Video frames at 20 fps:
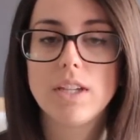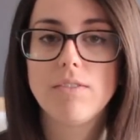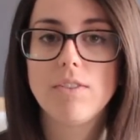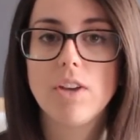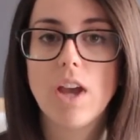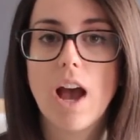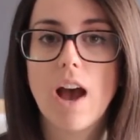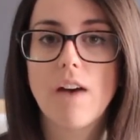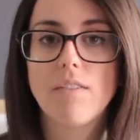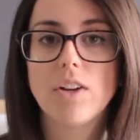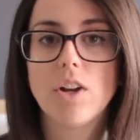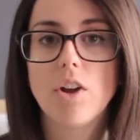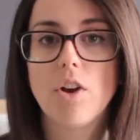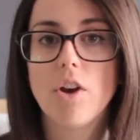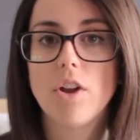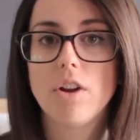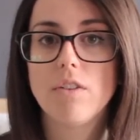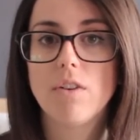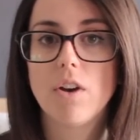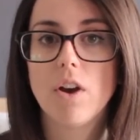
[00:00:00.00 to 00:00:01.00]
If you haven't
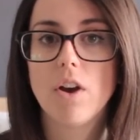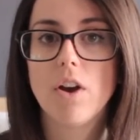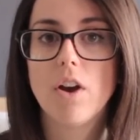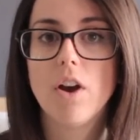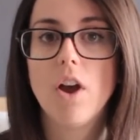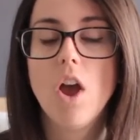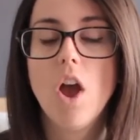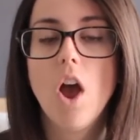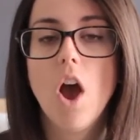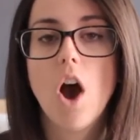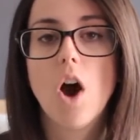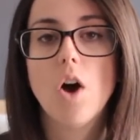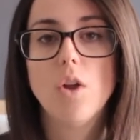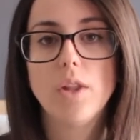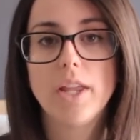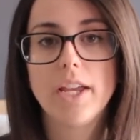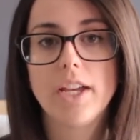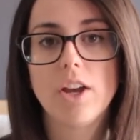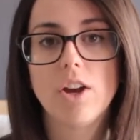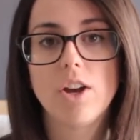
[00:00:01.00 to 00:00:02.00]
heard of her, I'll
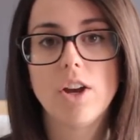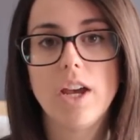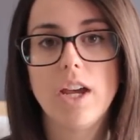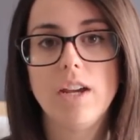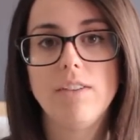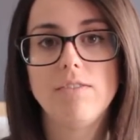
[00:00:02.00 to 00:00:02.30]
link her